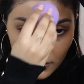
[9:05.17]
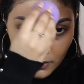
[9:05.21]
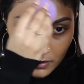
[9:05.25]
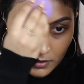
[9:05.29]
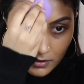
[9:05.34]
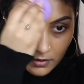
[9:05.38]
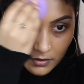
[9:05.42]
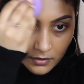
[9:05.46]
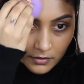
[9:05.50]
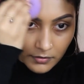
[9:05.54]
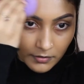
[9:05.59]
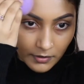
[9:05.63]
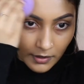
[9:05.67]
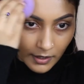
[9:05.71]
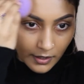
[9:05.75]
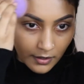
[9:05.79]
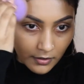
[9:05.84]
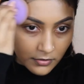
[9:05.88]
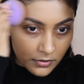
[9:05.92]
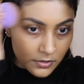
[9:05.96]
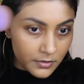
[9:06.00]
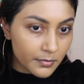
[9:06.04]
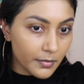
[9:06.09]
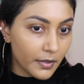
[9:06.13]

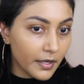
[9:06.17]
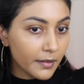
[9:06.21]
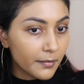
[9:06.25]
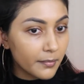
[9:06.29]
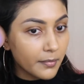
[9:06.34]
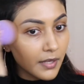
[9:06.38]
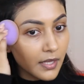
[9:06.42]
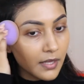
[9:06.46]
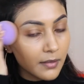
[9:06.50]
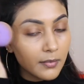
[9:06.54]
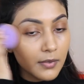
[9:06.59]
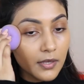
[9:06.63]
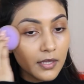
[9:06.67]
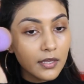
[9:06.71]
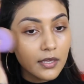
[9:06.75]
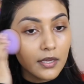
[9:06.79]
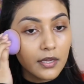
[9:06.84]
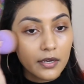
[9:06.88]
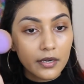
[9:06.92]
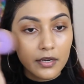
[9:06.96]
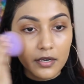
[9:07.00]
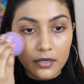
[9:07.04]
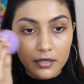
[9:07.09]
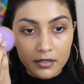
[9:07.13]
Around my baby
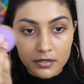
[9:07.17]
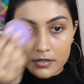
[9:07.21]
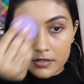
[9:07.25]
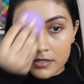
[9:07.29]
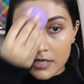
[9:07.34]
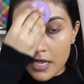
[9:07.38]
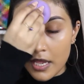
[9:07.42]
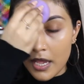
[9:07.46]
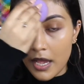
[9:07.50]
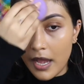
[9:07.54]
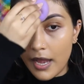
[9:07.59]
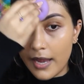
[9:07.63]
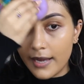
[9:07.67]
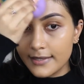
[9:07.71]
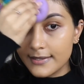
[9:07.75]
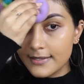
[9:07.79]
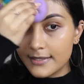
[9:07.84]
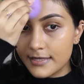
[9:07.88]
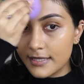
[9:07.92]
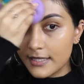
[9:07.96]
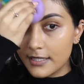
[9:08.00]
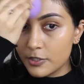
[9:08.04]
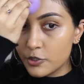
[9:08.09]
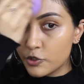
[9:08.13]
hairs. I
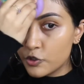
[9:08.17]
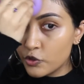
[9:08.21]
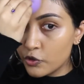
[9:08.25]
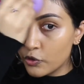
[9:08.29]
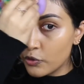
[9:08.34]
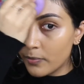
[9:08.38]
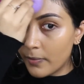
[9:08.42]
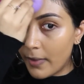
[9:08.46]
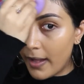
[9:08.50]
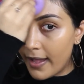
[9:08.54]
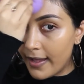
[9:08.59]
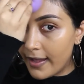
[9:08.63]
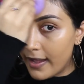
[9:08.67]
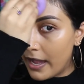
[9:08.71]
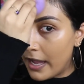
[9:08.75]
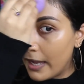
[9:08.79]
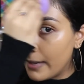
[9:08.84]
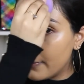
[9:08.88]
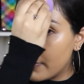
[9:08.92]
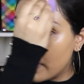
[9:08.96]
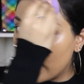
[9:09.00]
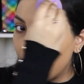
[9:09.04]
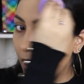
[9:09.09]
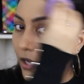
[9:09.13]
did do my
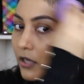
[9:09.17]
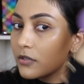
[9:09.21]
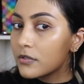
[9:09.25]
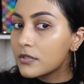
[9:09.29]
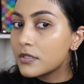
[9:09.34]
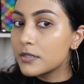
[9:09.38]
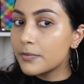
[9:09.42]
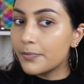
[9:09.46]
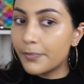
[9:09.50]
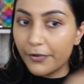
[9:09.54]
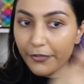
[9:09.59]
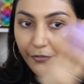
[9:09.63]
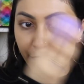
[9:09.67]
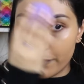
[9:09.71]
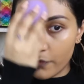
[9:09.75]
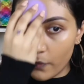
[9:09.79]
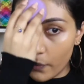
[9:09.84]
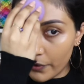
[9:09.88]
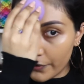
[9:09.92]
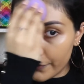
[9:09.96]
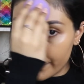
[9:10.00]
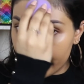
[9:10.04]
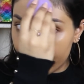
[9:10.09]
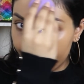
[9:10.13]
eyebrows
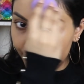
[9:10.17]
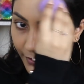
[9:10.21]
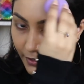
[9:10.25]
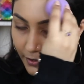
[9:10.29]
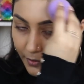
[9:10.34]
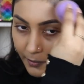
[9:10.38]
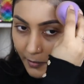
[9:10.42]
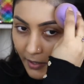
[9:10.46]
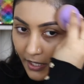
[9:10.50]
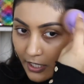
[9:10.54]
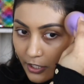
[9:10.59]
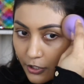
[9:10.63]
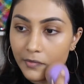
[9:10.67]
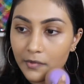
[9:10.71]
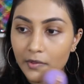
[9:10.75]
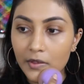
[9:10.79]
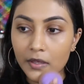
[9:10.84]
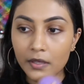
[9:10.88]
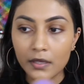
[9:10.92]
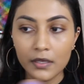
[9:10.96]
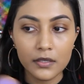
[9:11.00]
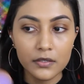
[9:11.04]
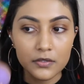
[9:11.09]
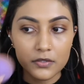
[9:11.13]
before filming.
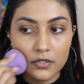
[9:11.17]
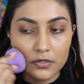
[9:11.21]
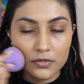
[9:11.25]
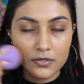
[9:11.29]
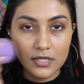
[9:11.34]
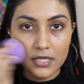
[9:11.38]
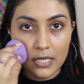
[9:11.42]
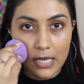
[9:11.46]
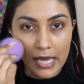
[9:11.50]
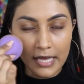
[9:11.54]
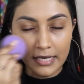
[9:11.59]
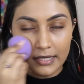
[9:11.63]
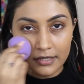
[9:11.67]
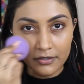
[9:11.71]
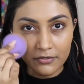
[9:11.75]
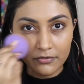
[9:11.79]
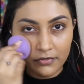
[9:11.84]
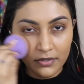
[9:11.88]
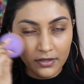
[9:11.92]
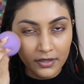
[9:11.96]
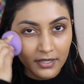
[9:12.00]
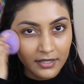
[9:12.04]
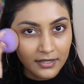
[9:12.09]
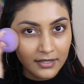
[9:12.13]
So see, I didn't
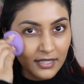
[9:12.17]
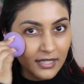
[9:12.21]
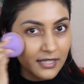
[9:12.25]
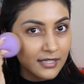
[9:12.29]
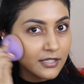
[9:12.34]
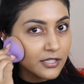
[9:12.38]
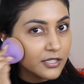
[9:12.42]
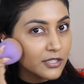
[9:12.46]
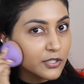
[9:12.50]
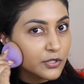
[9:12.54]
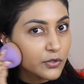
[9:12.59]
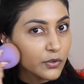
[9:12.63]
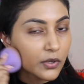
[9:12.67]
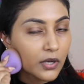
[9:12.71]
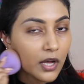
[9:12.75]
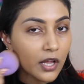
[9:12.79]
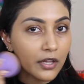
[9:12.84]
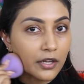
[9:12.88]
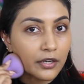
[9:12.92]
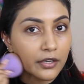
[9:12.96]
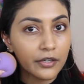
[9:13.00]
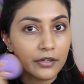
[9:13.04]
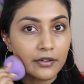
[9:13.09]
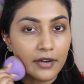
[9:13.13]
really need to do
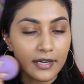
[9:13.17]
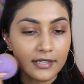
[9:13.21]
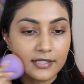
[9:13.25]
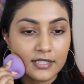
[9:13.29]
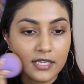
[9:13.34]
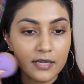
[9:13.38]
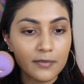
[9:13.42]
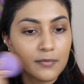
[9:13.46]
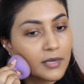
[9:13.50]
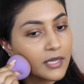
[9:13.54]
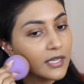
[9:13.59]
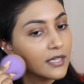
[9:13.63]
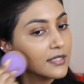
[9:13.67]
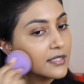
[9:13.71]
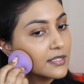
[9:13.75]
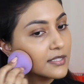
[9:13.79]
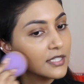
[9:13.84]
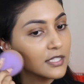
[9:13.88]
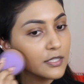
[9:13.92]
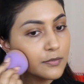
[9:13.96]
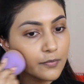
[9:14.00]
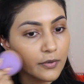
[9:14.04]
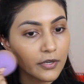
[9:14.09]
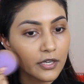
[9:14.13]
color correcting because
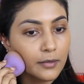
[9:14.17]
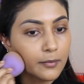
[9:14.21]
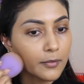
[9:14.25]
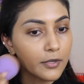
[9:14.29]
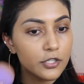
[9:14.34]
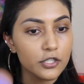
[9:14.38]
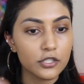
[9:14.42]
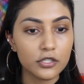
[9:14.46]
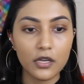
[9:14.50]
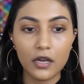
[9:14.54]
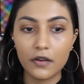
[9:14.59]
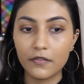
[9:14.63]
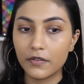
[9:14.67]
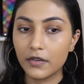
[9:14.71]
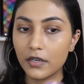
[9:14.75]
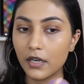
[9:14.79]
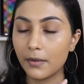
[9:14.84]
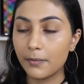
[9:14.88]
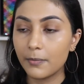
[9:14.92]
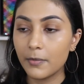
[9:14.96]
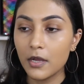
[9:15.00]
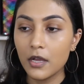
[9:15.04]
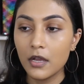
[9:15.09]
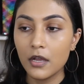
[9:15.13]
this pretty much covered
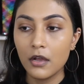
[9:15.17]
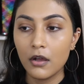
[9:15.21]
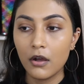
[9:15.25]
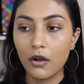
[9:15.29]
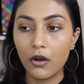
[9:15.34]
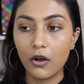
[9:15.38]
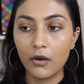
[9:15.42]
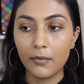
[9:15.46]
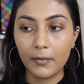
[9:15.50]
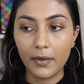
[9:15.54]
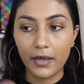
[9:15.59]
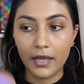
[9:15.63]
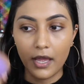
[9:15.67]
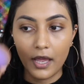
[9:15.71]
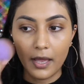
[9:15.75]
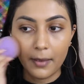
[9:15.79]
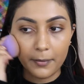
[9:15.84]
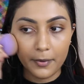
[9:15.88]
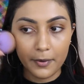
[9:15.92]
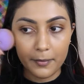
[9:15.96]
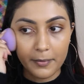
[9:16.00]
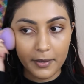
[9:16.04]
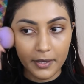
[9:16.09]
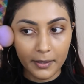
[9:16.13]
up all my
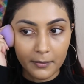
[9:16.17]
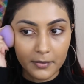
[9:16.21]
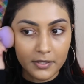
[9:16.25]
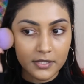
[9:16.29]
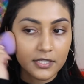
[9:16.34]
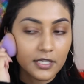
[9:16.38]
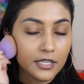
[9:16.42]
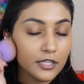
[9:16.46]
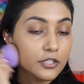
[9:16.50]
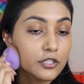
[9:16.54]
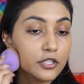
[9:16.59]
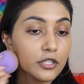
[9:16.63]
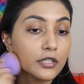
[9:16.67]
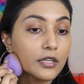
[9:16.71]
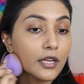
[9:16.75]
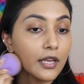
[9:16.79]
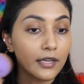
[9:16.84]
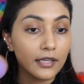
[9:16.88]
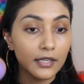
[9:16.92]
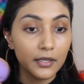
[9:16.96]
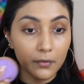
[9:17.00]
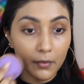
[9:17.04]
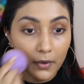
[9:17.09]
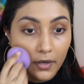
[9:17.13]
hyperpigmentation
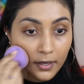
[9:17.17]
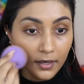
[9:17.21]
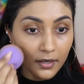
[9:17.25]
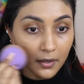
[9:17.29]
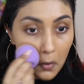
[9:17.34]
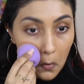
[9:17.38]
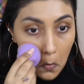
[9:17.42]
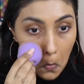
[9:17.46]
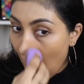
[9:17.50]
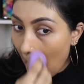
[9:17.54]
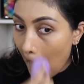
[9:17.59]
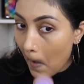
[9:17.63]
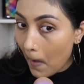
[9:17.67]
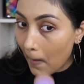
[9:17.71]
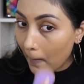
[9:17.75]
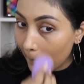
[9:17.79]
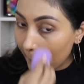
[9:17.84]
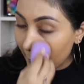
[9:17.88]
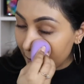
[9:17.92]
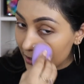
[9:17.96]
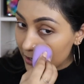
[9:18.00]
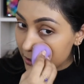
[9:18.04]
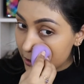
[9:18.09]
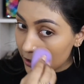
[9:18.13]
anyway.
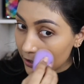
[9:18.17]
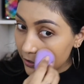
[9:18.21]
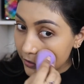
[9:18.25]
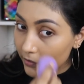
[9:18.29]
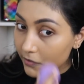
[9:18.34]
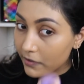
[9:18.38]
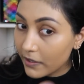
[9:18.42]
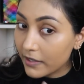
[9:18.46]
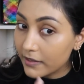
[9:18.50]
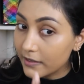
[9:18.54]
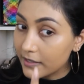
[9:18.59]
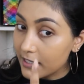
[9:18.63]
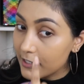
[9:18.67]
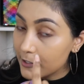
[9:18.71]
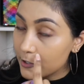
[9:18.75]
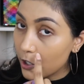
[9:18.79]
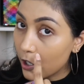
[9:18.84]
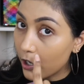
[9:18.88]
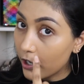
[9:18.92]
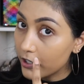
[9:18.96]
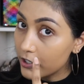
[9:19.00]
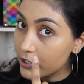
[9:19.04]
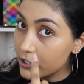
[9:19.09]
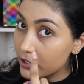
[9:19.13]
Make sure you get these
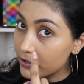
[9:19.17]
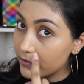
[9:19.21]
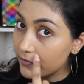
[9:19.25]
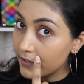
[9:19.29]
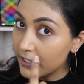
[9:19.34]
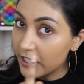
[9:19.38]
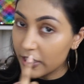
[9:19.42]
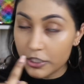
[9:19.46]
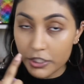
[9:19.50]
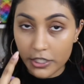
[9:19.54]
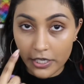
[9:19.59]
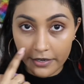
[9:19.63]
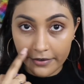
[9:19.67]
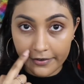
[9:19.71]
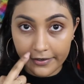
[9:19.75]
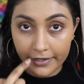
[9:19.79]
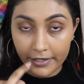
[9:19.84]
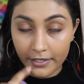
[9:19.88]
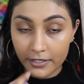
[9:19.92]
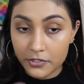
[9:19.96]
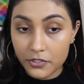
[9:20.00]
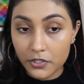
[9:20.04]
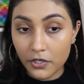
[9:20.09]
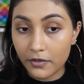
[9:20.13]
hard to reach
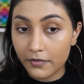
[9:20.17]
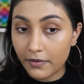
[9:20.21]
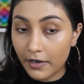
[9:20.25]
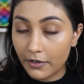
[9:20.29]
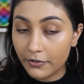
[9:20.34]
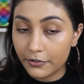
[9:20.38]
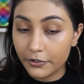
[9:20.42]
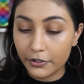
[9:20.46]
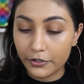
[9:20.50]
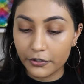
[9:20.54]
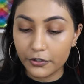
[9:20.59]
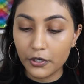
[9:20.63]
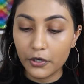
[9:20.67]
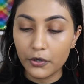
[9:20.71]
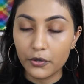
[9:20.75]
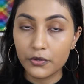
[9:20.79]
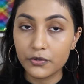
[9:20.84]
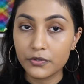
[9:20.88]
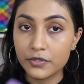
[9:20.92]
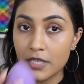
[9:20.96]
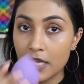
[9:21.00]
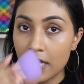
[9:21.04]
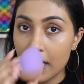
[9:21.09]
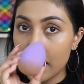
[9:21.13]
areas around your
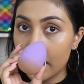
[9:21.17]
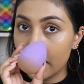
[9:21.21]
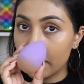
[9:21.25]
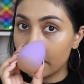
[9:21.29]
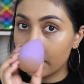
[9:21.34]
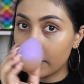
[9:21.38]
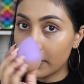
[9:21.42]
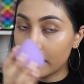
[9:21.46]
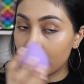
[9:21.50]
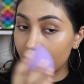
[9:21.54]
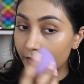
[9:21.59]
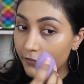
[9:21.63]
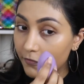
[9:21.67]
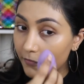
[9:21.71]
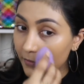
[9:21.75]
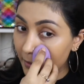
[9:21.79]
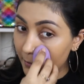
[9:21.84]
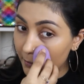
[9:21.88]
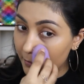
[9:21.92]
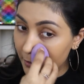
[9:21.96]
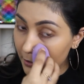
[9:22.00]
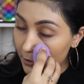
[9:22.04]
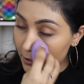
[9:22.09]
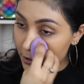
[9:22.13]
nose. You can
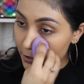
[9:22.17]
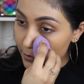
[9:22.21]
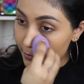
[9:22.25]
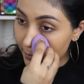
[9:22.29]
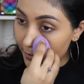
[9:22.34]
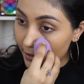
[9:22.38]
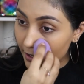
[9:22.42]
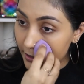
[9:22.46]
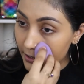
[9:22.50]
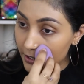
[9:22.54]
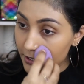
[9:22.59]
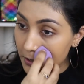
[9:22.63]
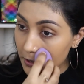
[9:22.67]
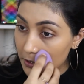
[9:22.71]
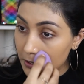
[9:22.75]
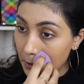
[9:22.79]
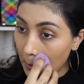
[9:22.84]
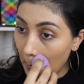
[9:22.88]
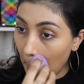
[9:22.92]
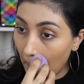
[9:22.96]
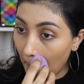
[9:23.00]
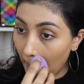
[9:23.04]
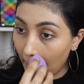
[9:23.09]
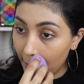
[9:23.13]
flip your sponge
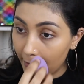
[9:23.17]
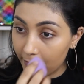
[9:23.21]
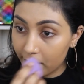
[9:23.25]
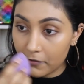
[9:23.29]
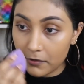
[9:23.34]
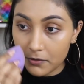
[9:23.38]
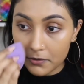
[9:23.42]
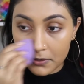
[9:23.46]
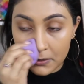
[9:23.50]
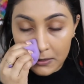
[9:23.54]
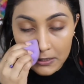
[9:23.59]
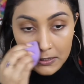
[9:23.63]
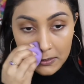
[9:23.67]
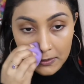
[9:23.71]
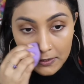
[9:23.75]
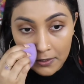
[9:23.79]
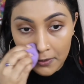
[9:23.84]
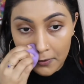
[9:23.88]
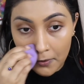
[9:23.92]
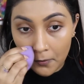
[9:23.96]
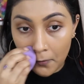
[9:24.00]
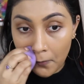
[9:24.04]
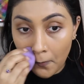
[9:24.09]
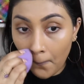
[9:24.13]
if you need
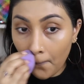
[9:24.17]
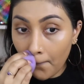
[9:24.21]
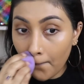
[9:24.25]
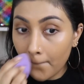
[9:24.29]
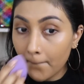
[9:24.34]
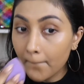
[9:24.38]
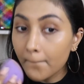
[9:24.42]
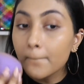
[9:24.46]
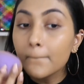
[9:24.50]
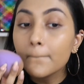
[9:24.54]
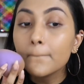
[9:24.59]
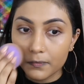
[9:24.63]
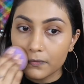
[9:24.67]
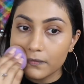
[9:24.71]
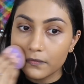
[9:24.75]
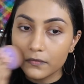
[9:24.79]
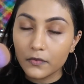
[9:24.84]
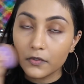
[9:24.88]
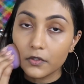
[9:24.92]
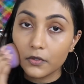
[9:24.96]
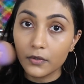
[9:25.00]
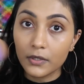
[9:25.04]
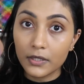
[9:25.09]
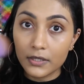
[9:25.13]
to.
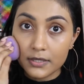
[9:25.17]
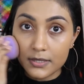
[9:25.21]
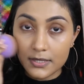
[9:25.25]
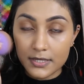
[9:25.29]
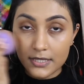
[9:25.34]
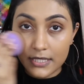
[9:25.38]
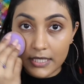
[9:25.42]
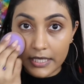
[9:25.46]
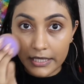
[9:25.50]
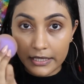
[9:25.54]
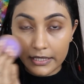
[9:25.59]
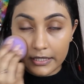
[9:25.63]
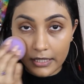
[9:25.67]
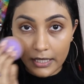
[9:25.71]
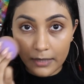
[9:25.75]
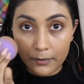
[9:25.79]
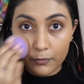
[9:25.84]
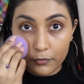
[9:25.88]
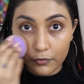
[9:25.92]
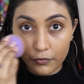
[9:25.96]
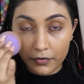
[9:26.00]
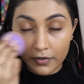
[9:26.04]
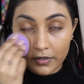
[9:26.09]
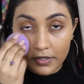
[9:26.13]
You can see that
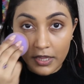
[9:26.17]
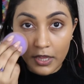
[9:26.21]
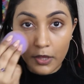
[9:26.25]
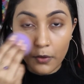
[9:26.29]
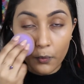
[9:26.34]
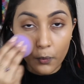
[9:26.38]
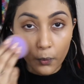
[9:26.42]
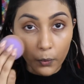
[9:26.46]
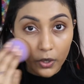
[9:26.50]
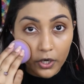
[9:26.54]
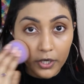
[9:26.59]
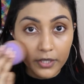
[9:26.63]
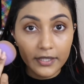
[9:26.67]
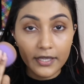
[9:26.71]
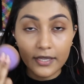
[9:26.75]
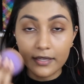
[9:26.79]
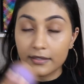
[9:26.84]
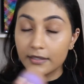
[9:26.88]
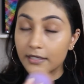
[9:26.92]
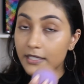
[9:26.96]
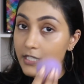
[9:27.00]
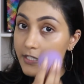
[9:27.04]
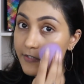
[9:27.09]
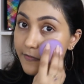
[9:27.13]
I'm really
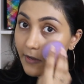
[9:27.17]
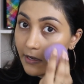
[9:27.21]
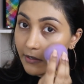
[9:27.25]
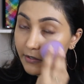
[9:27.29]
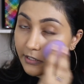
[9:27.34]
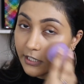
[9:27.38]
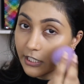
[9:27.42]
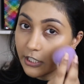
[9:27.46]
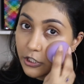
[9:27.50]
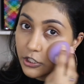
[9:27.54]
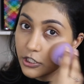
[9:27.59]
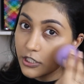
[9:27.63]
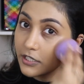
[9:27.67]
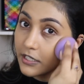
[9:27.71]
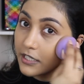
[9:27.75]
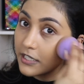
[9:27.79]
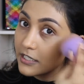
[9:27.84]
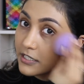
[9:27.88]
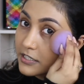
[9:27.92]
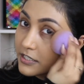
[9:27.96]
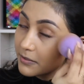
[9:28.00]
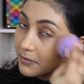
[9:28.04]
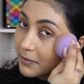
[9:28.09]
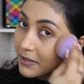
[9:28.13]
working this foundation
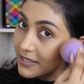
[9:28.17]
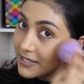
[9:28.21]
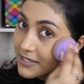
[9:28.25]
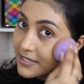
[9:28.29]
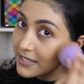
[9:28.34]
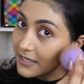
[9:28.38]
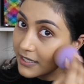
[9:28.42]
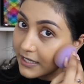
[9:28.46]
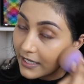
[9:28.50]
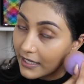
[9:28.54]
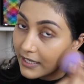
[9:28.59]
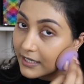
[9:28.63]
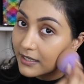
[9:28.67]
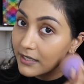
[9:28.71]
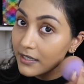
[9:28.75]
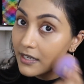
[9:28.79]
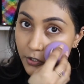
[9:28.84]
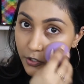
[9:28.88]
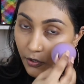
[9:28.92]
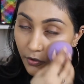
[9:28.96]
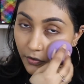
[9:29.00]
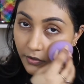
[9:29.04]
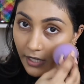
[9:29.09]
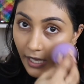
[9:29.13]
into my skin
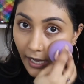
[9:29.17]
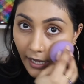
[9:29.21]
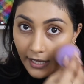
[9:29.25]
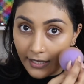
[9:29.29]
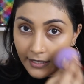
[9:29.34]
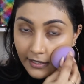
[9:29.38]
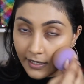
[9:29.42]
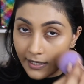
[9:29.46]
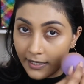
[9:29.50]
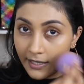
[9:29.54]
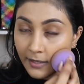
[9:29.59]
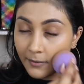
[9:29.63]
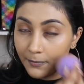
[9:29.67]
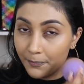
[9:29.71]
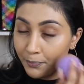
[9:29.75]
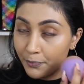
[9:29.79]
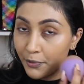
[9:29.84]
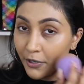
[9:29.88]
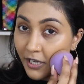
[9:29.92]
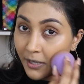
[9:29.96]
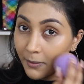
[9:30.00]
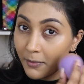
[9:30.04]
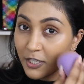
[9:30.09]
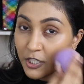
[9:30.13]
so that it
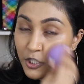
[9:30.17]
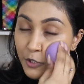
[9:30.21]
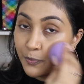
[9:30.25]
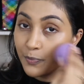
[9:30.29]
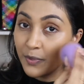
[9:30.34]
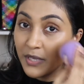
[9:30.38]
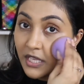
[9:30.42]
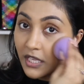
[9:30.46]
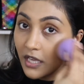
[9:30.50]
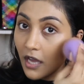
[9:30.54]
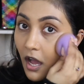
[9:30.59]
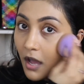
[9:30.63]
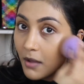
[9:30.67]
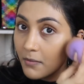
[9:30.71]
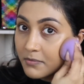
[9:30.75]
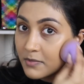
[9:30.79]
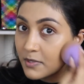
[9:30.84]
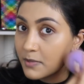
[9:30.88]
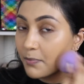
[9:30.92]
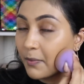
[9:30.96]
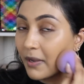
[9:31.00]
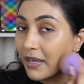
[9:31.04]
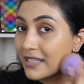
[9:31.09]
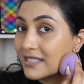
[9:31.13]
pretty much
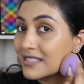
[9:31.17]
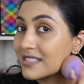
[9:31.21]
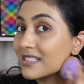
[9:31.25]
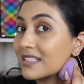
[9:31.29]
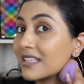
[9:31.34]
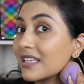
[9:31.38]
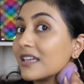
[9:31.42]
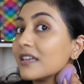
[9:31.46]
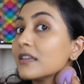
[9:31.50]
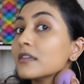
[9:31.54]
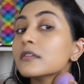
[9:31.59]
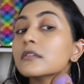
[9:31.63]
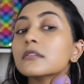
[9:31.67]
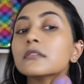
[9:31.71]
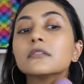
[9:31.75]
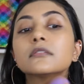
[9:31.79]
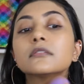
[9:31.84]
becomes my skin.